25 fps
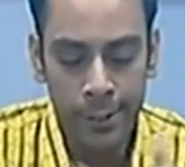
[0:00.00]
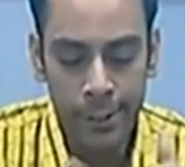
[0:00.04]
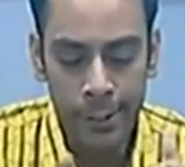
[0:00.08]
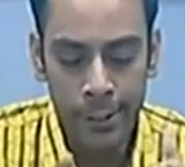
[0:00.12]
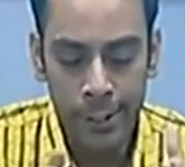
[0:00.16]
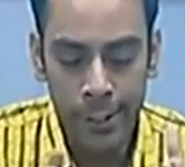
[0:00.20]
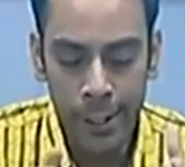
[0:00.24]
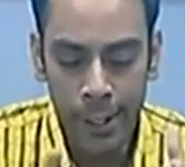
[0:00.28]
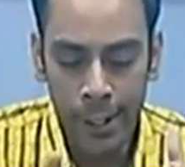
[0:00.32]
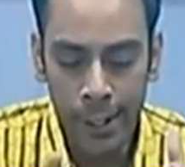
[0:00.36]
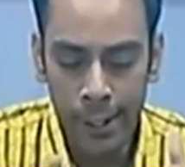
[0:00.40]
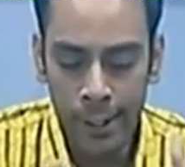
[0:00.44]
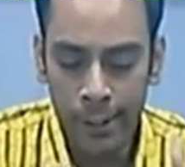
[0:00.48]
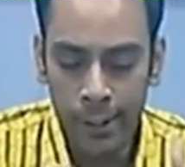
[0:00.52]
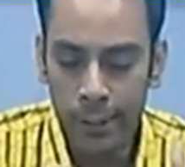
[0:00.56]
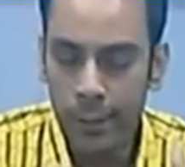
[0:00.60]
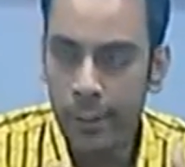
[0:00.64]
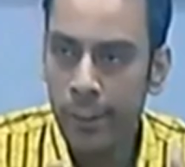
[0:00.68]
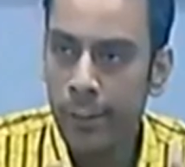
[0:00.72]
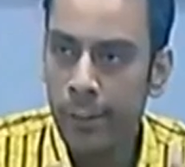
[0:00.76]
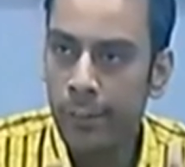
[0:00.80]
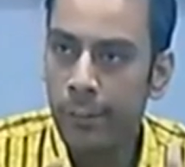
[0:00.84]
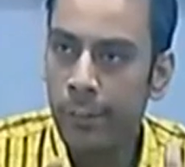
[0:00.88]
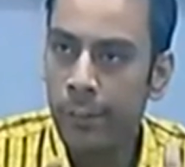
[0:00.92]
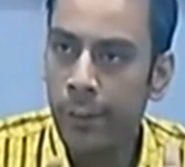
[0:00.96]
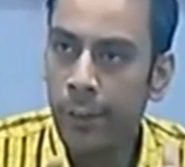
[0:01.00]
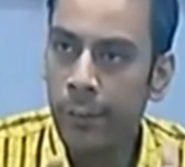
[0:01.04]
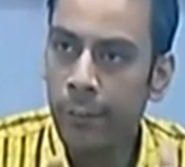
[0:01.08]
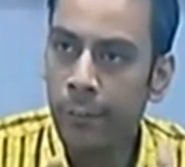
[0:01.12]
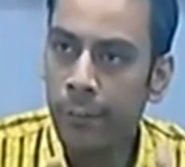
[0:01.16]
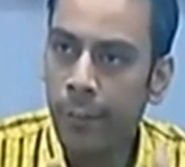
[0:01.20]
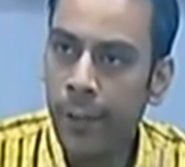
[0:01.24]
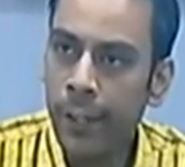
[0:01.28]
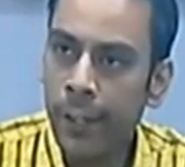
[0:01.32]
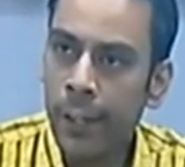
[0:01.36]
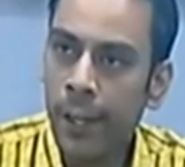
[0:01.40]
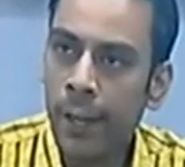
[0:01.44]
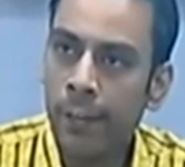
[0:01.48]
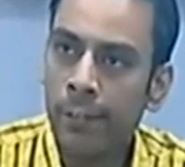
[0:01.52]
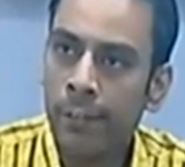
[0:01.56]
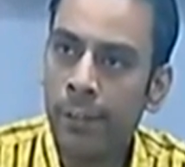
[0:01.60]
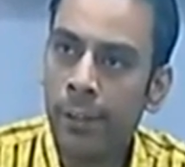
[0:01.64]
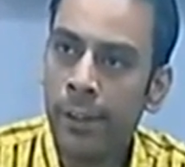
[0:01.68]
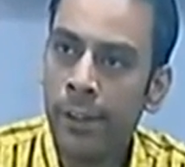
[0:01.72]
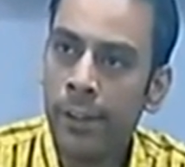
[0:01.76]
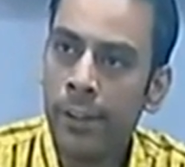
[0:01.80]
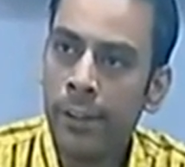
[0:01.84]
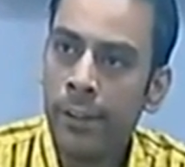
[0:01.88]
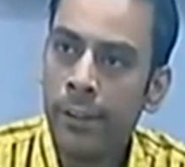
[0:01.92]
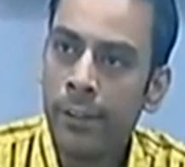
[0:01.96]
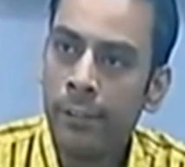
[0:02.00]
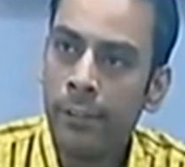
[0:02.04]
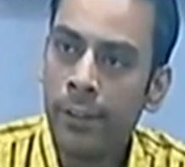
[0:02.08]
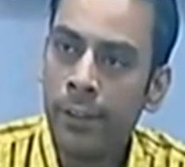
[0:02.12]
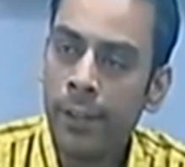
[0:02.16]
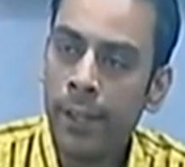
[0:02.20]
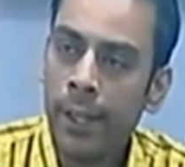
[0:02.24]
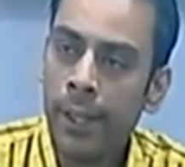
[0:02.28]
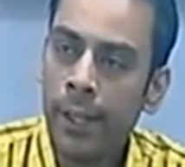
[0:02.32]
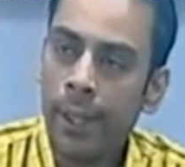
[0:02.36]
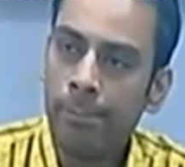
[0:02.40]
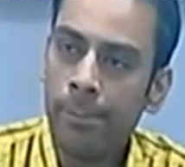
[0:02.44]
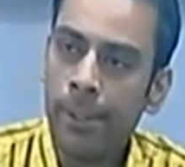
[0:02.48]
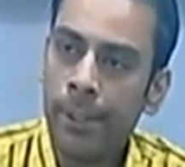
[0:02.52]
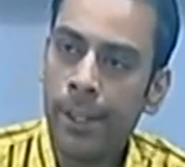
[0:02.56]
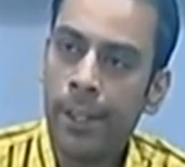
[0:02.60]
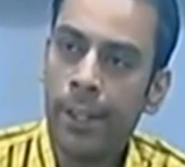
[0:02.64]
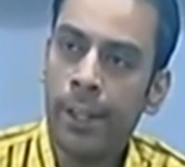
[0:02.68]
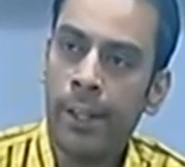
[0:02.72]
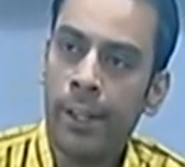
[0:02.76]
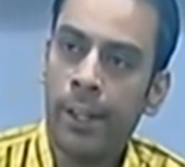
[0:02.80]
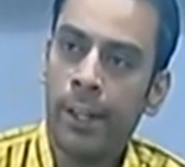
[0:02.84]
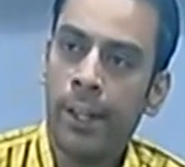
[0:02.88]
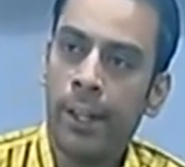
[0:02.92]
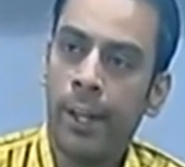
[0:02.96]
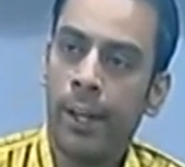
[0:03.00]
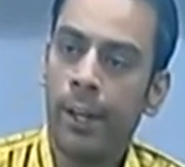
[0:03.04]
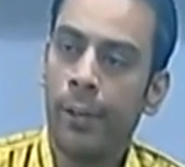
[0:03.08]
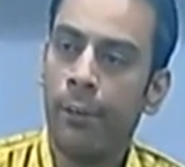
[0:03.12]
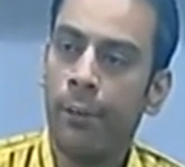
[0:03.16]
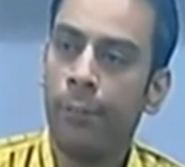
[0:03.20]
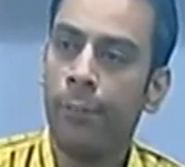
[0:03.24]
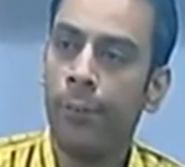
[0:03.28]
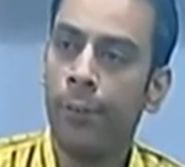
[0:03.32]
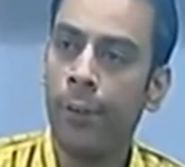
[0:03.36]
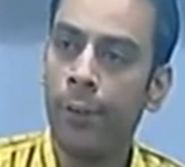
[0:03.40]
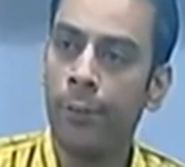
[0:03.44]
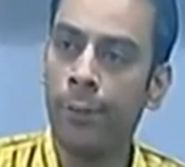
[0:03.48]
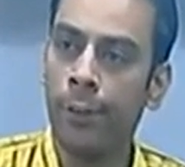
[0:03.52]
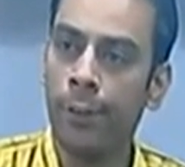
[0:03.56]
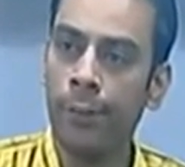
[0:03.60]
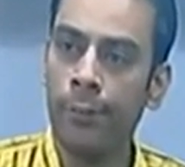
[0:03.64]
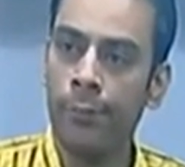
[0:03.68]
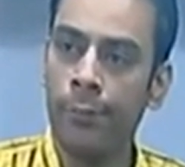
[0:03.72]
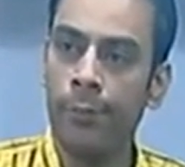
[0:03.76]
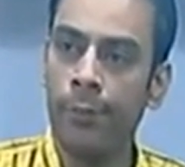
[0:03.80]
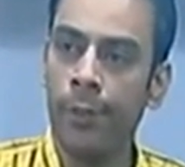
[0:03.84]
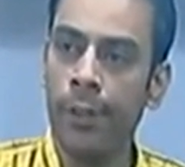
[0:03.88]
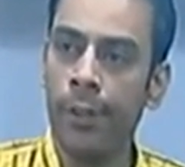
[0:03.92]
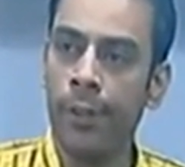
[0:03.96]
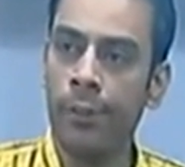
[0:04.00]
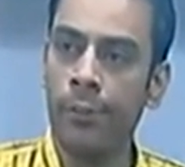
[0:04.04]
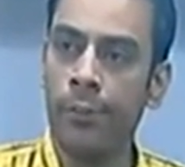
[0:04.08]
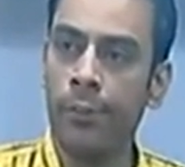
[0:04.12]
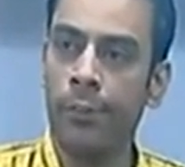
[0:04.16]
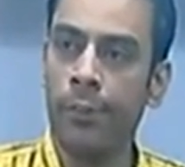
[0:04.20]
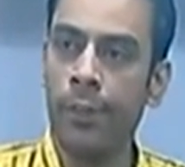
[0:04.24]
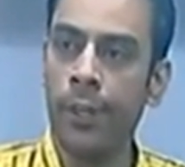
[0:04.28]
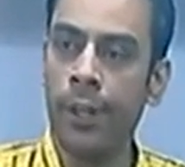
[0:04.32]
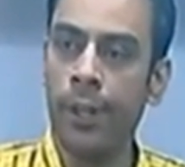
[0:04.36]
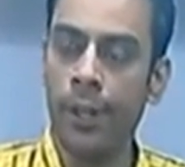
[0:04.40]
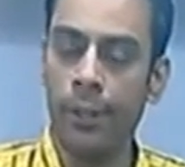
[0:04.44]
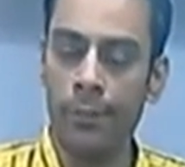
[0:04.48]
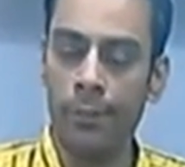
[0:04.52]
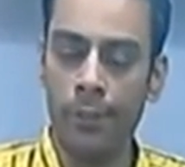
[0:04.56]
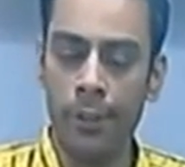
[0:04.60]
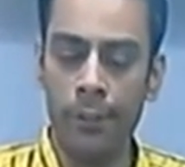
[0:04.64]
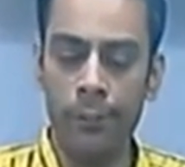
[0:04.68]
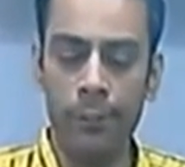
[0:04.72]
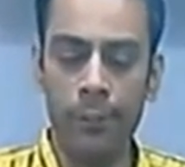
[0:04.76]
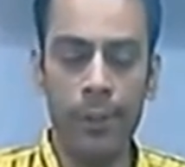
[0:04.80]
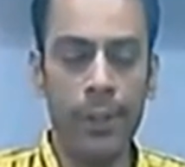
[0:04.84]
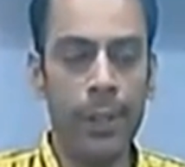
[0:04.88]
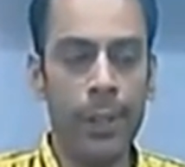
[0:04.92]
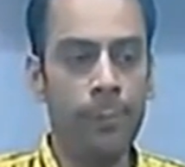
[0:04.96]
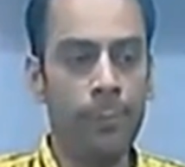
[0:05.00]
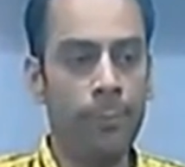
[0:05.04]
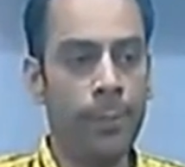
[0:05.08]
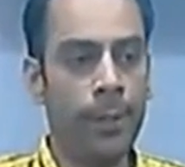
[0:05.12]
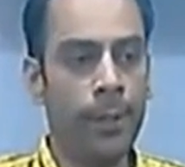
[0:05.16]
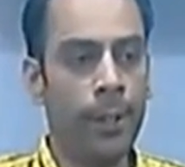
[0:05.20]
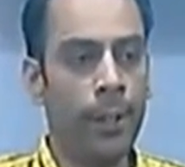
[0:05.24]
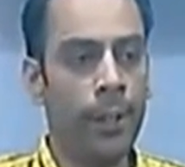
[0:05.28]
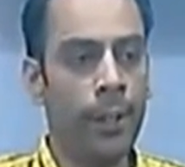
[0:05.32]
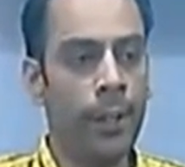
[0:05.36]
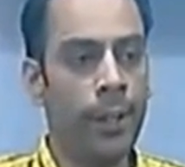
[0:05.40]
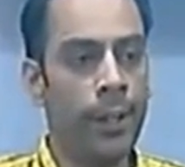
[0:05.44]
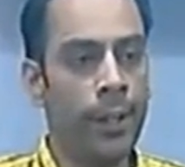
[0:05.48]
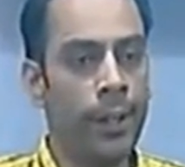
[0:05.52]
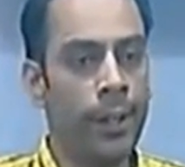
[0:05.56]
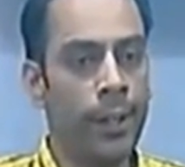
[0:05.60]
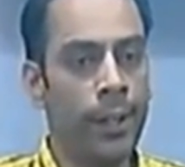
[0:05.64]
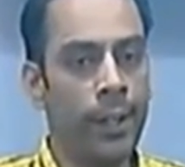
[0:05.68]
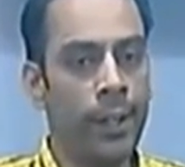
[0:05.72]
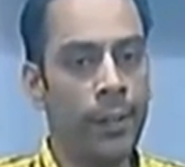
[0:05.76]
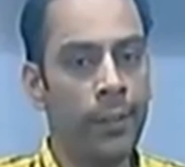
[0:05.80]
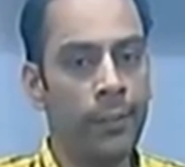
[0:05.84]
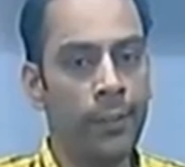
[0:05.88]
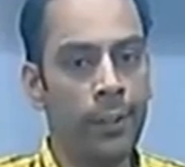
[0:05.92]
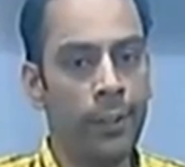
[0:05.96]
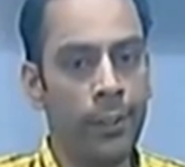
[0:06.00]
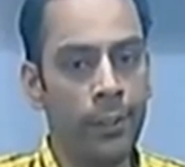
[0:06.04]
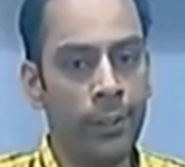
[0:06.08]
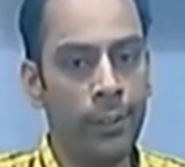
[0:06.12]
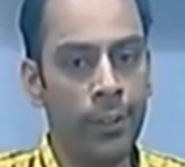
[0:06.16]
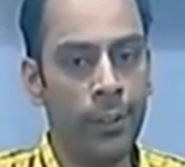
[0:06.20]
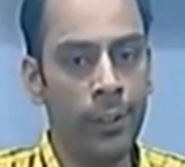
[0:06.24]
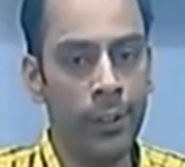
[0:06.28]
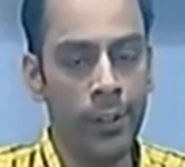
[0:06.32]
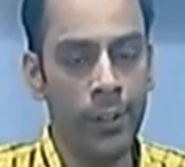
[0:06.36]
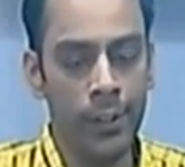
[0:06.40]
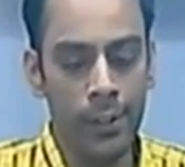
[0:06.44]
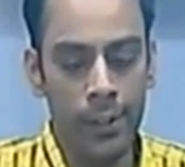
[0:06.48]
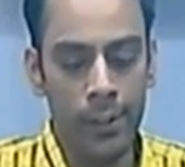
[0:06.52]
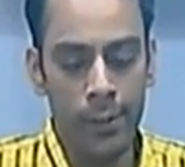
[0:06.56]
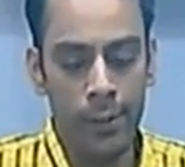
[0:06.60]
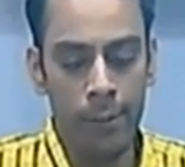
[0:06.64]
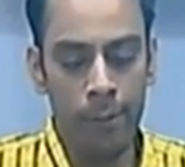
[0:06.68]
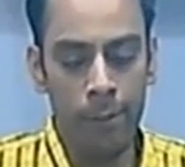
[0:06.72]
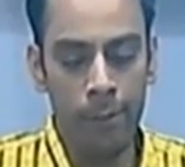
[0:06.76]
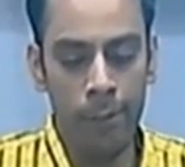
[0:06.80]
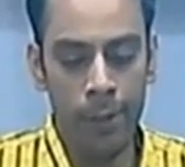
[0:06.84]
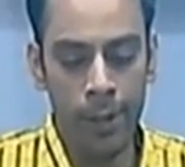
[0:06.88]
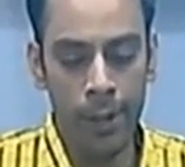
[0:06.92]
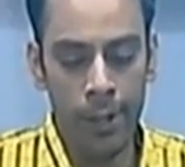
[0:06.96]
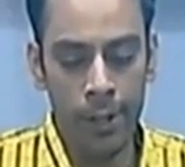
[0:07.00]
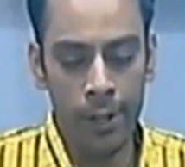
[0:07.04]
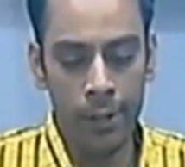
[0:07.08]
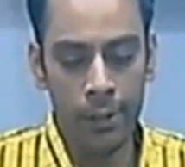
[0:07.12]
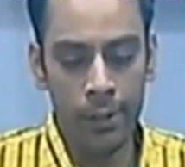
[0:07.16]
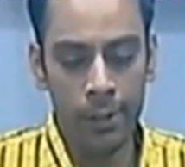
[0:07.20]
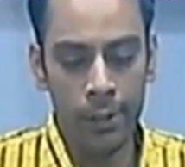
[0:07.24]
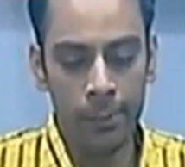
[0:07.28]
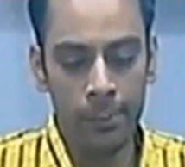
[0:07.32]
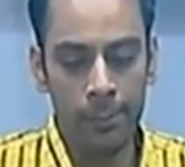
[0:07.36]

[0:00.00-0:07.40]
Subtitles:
and for 1 hour, we kept 45 minutes to 1 hour, we kept a session where